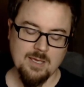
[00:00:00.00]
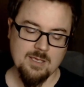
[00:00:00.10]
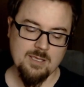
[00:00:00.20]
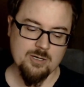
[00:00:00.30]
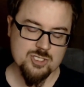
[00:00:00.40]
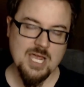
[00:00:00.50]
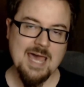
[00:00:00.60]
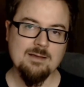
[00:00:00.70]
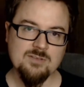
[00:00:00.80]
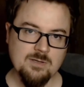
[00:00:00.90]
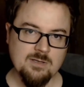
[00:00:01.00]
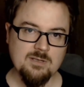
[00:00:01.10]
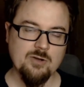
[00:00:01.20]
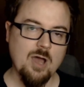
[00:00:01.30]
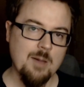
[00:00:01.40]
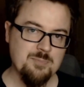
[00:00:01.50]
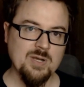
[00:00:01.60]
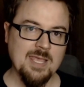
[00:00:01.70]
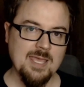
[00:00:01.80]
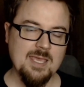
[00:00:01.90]
childhood, your
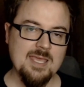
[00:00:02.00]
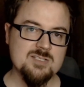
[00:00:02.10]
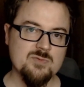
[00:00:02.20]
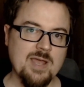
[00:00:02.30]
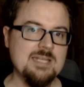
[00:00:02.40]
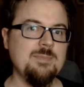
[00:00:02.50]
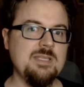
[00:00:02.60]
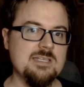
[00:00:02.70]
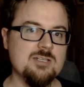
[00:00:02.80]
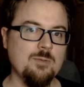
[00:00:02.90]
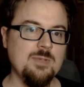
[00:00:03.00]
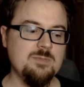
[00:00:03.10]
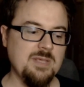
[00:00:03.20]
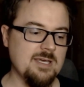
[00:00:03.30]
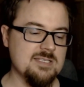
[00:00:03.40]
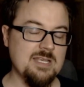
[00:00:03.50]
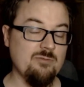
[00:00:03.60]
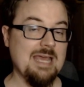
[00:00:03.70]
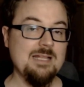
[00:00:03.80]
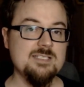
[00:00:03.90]
upbringing is randomly determined, because in
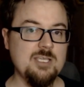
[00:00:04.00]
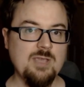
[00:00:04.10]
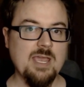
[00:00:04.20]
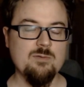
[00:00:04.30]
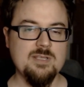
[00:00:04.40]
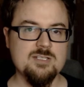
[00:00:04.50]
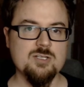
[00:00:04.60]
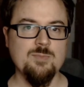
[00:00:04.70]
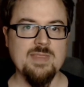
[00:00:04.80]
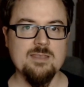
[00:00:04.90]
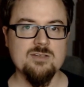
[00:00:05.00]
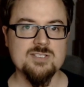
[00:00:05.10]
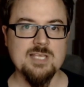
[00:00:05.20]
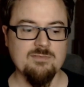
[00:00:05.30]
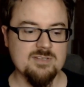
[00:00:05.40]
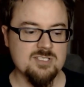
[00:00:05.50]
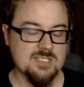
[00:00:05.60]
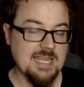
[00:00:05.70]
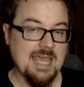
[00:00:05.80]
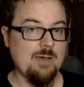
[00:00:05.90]
reality, you can't really determine that yourself. It's just
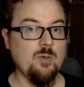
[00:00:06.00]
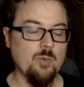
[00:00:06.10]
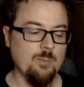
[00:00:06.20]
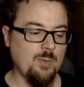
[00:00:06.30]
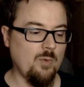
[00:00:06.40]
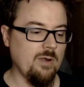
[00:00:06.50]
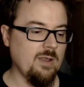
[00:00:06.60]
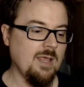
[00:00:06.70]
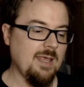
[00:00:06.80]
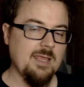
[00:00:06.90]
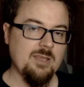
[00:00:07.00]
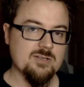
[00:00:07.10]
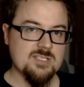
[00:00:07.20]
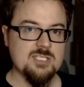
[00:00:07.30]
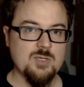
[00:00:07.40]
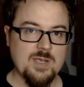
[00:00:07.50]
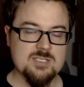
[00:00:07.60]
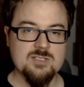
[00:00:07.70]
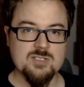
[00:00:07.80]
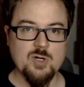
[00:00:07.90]
how you were born, your
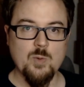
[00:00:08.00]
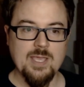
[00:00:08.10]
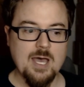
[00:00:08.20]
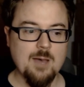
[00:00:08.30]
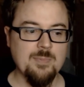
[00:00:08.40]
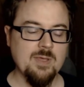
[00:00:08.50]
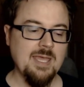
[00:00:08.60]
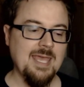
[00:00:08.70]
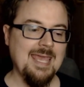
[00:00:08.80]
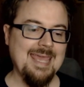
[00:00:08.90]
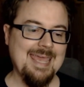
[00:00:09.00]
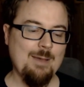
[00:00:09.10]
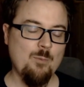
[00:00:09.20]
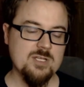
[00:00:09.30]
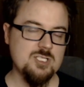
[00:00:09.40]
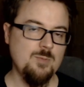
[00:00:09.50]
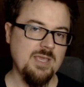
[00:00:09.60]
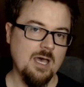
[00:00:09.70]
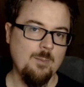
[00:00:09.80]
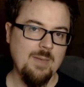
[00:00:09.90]
situations growing up. Once you
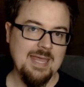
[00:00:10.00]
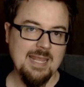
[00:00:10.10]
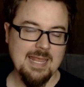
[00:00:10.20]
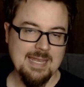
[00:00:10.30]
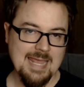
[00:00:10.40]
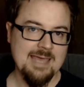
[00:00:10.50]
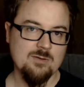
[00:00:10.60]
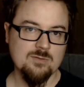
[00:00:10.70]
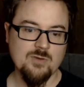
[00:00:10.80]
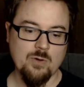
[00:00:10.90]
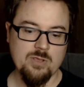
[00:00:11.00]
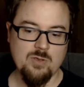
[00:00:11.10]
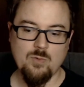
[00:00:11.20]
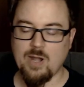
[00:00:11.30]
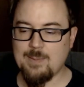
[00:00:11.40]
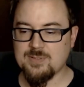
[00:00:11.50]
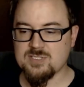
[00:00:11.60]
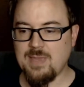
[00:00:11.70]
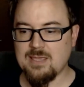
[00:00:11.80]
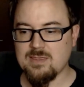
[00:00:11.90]
become an adult, or you are able to
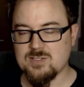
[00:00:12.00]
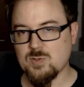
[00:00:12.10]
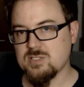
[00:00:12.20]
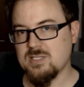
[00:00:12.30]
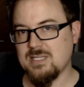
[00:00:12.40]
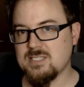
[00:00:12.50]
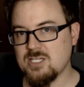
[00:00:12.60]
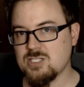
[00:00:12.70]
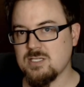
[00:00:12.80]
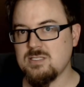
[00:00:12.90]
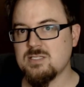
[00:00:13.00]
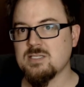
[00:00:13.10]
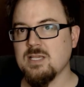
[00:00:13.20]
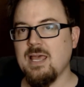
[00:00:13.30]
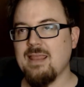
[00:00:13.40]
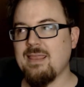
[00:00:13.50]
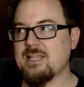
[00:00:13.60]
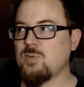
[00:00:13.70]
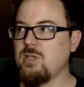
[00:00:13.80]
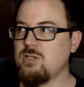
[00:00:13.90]
make these sorts of decisions, that's
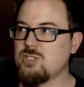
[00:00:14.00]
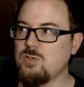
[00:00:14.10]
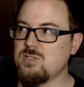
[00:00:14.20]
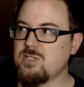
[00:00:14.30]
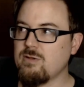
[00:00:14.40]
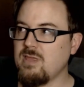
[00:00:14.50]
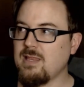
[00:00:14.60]
where you choose your thing, like